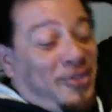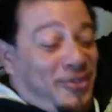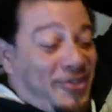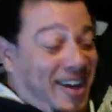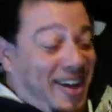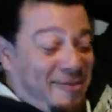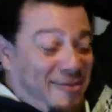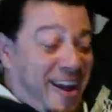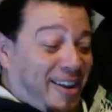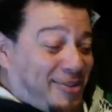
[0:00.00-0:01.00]
5
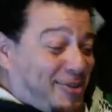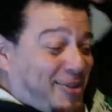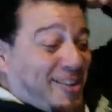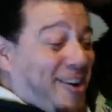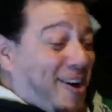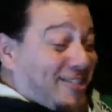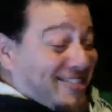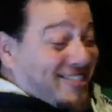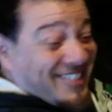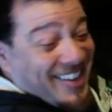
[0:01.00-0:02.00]
racks for an
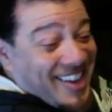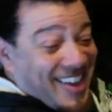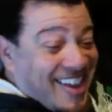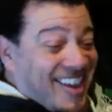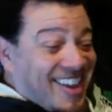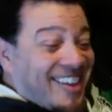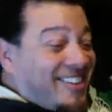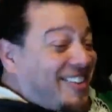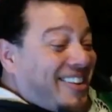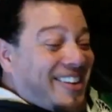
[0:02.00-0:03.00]
RC.
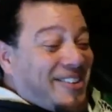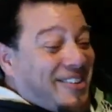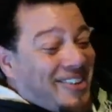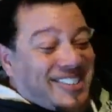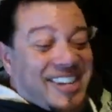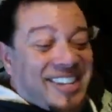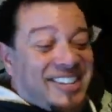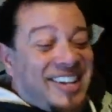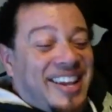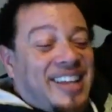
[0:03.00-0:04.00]
You gonna take it
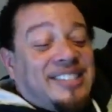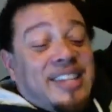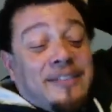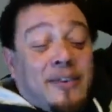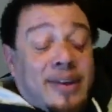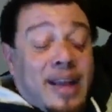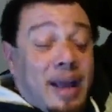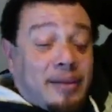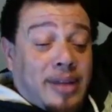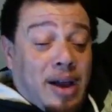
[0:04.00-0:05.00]
to the next level or
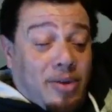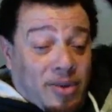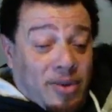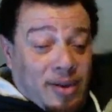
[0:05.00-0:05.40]
not, dog?